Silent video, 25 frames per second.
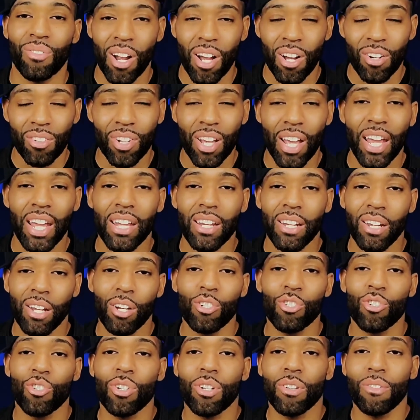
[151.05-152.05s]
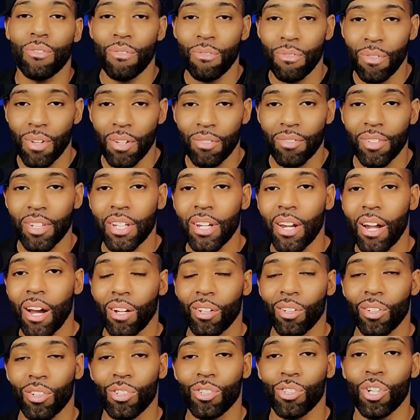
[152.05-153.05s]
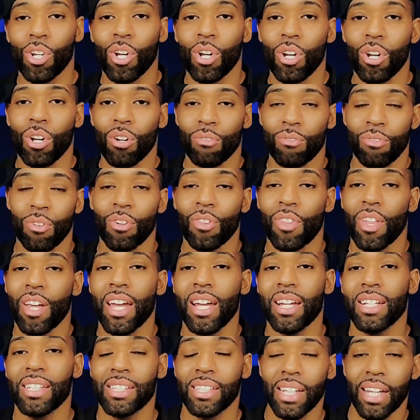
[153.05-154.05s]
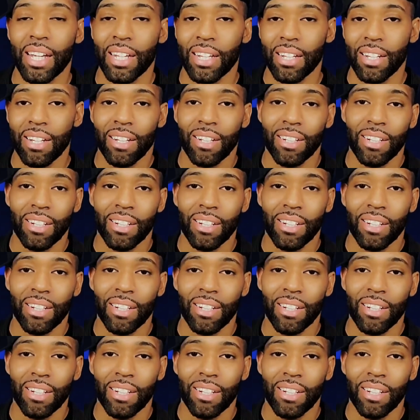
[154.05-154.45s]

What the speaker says: around $850 for the S8.